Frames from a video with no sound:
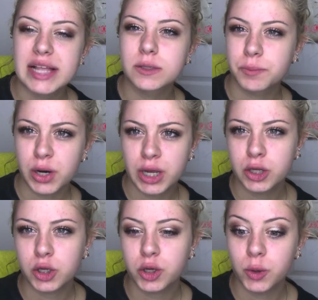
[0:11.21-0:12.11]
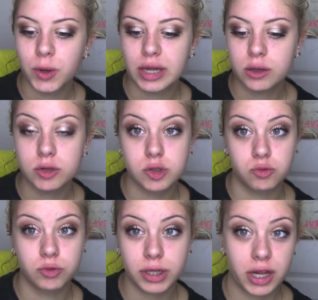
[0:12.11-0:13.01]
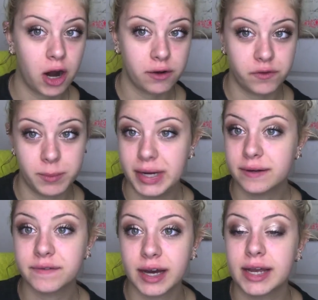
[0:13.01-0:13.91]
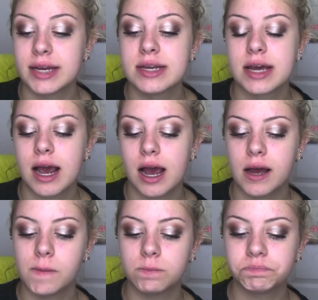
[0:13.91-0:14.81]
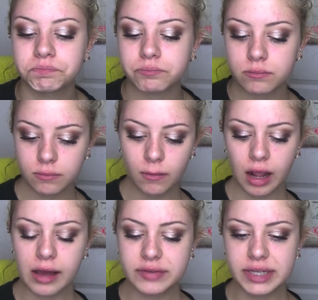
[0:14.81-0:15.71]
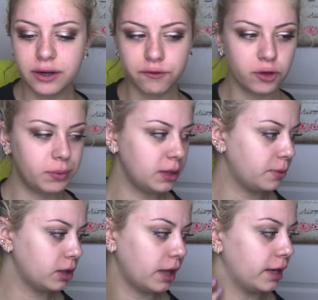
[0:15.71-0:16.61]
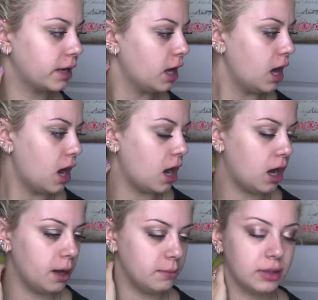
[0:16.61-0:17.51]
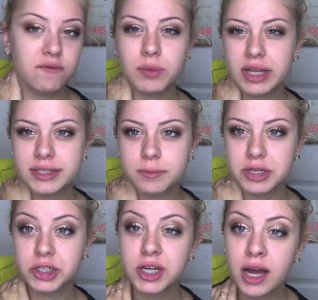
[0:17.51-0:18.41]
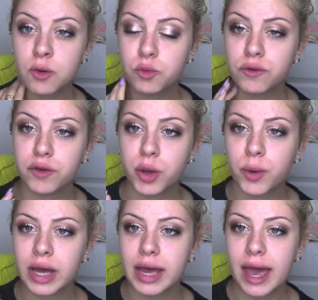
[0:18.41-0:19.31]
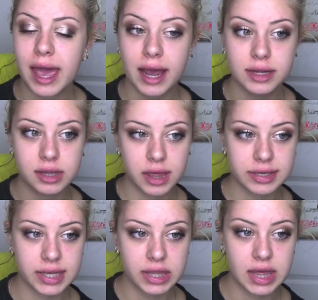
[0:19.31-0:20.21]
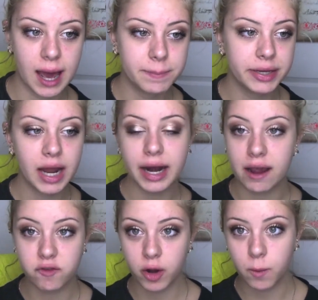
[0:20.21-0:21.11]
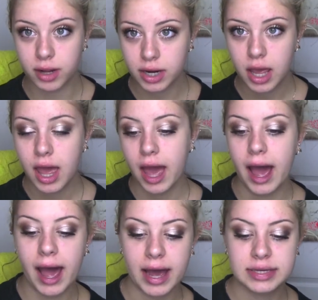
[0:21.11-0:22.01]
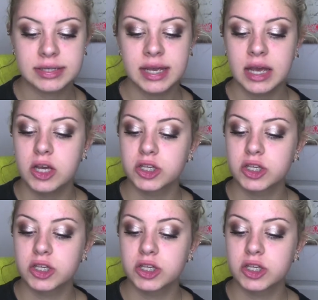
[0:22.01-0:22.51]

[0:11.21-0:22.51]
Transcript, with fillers: It's pretty new and it was really hard for me to find. I've seen a few people like Love Melissa Michelle review it and things like that, but not everyone has.